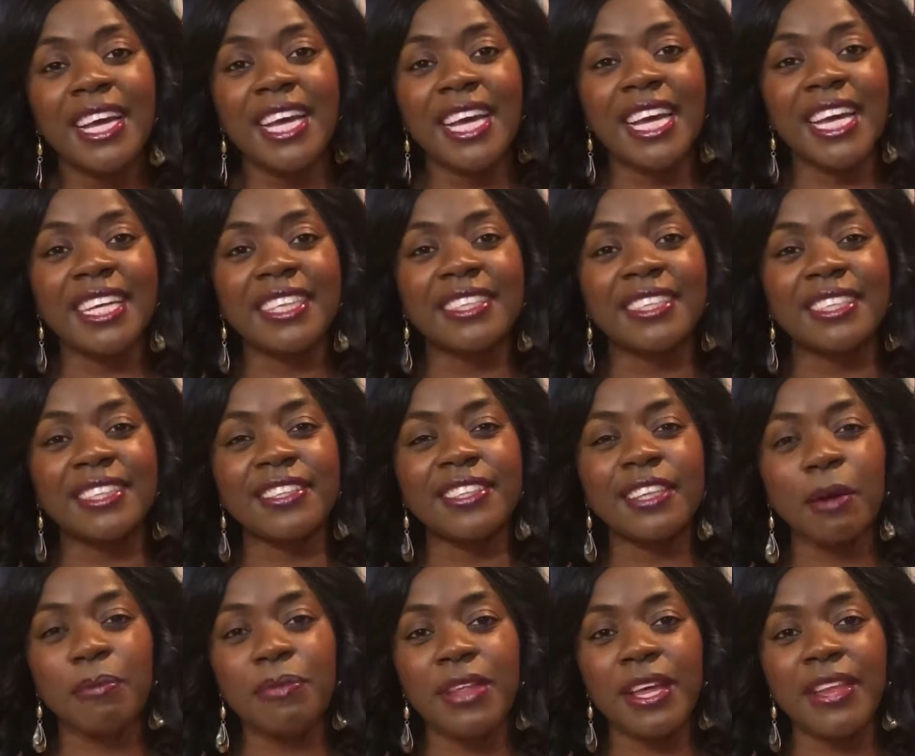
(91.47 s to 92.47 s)
is
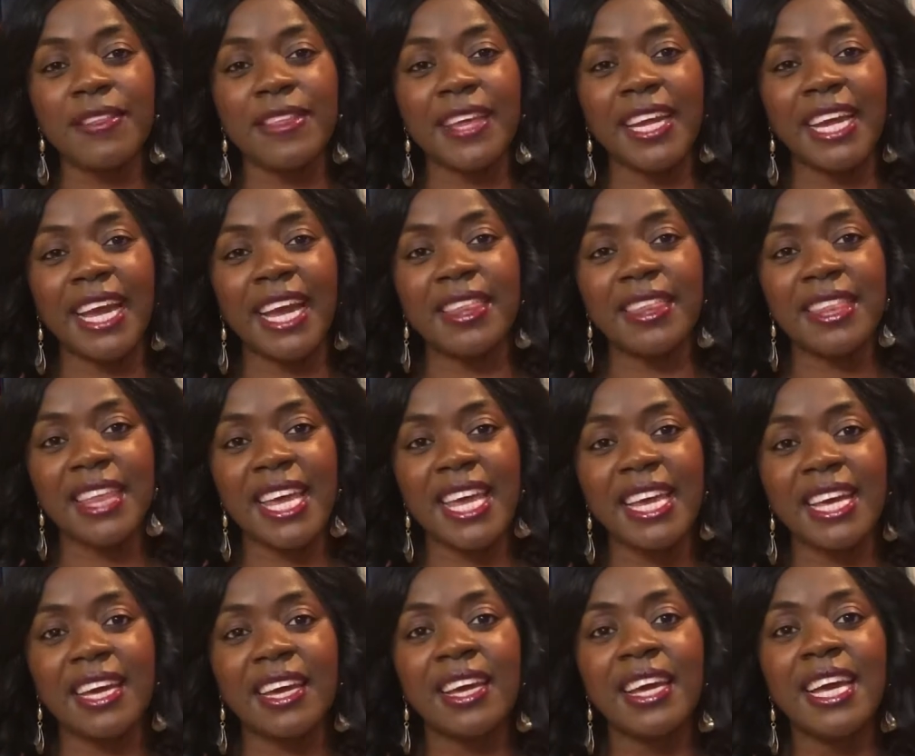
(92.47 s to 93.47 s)
something that I
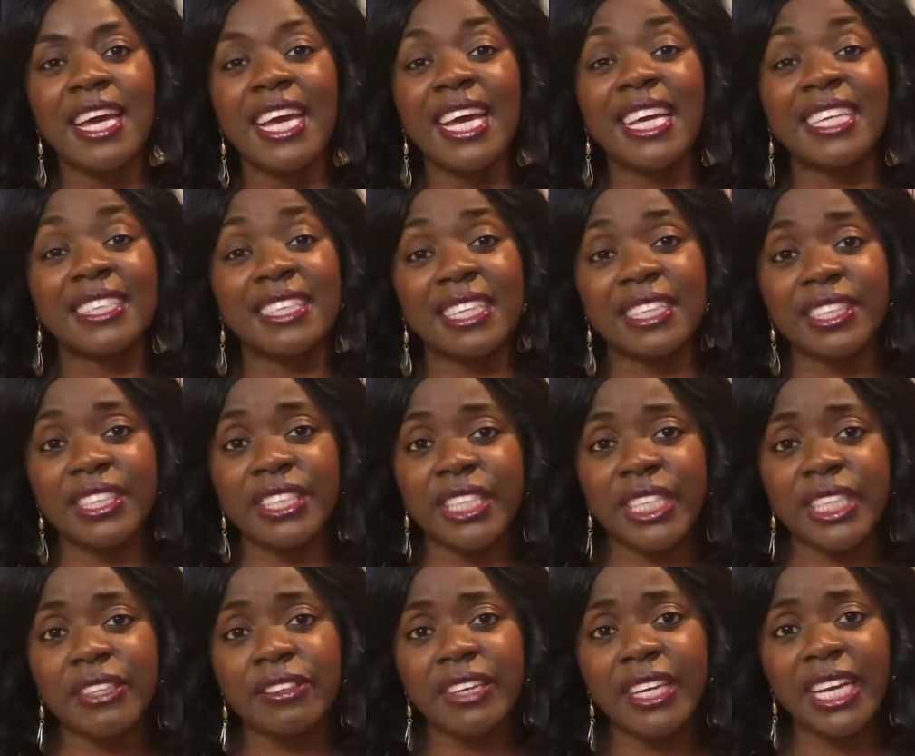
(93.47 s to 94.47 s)
think is
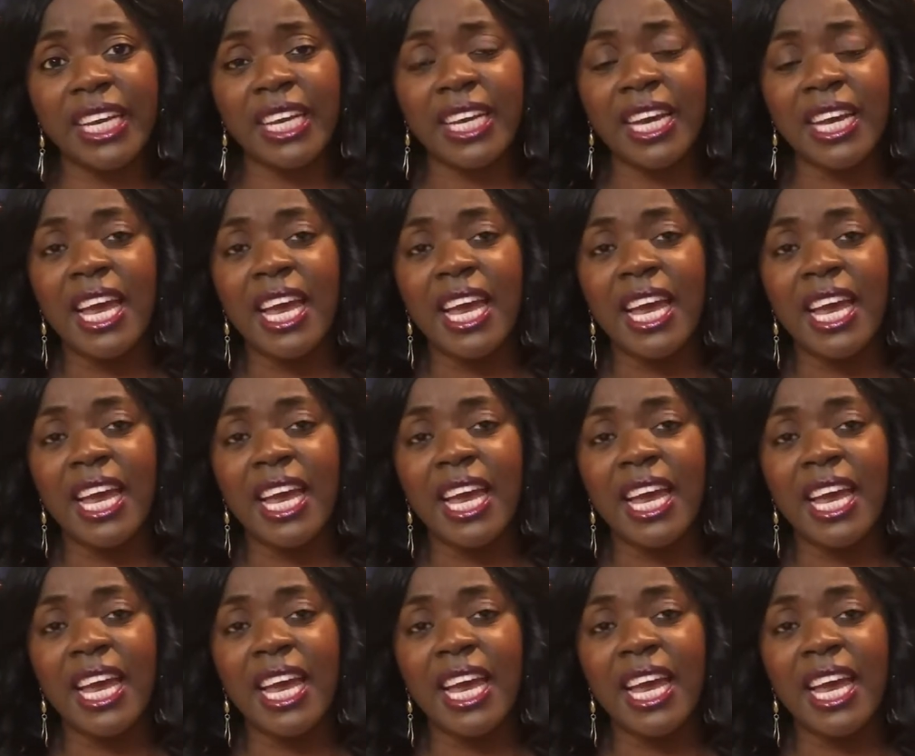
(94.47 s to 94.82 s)
endearing